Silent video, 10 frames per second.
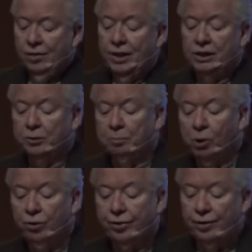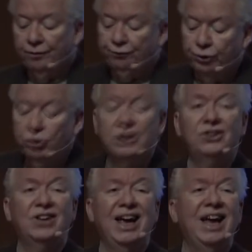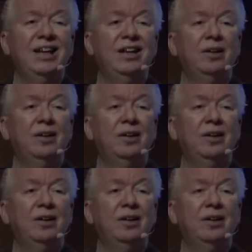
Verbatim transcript: that is both fruitless and